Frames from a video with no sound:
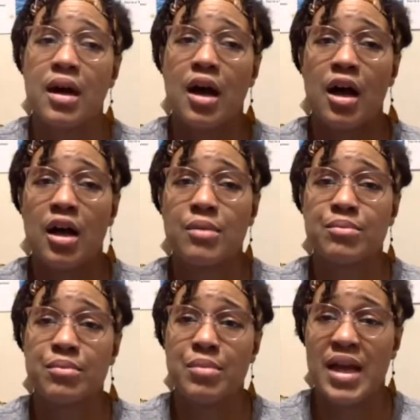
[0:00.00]

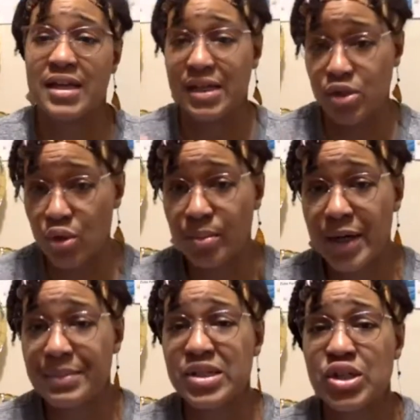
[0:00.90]
and I told them
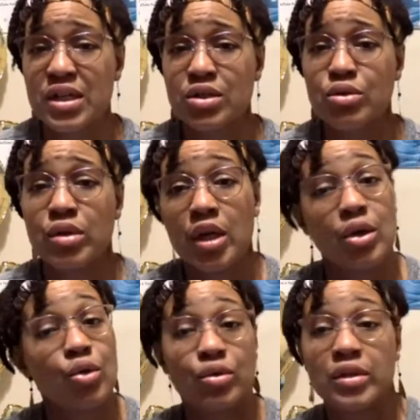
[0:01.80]
about my channel,
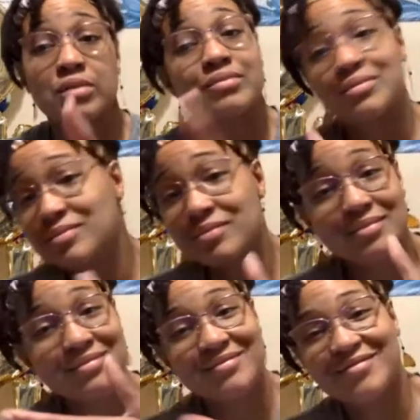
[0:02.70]
or
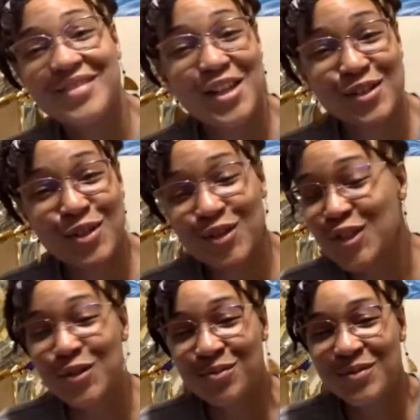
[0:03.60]

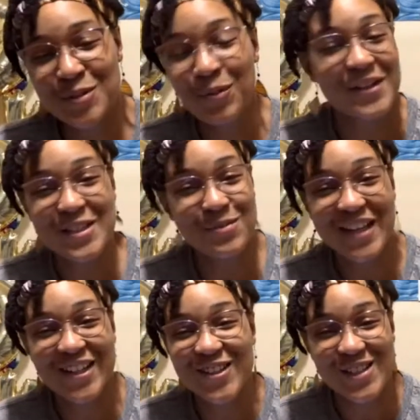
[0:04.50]
YouTube spreads
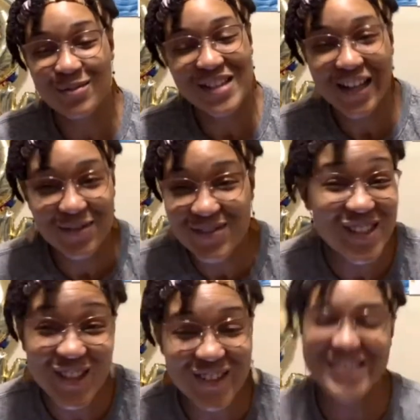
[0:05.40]
me out sometimes
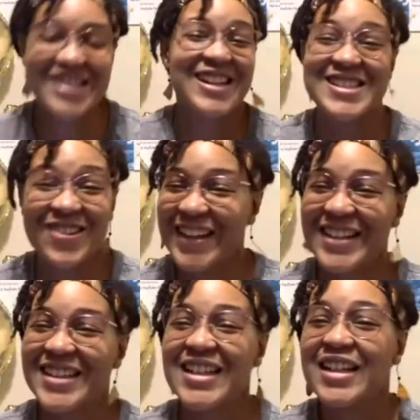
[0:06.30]
too, so that's
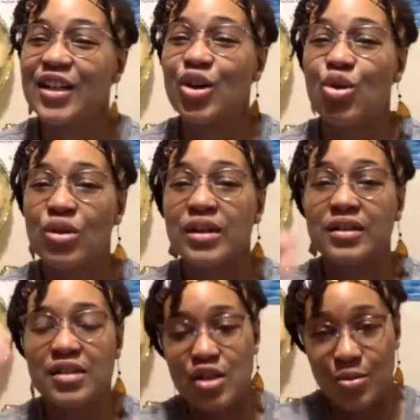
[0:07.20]
great. Or
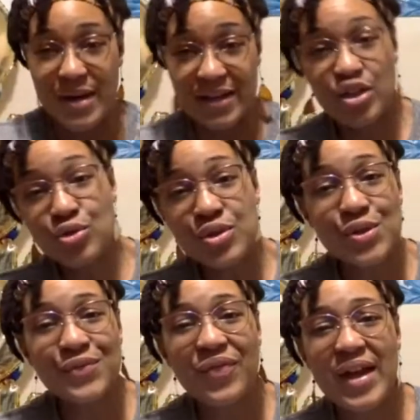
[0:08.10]
my
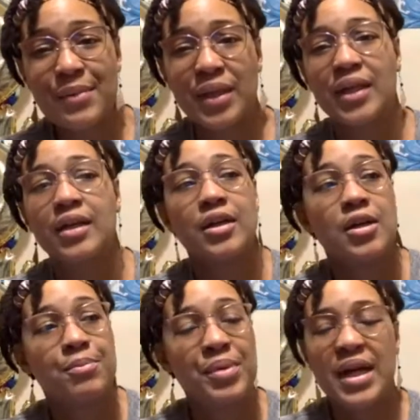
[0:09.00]
YouTube family,
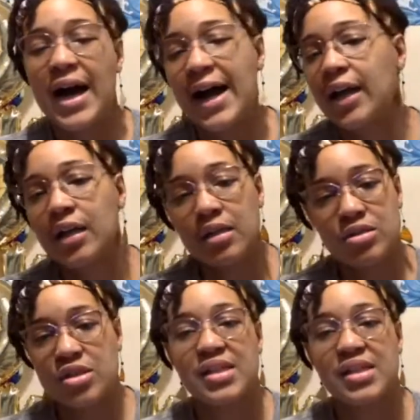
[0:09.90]
but I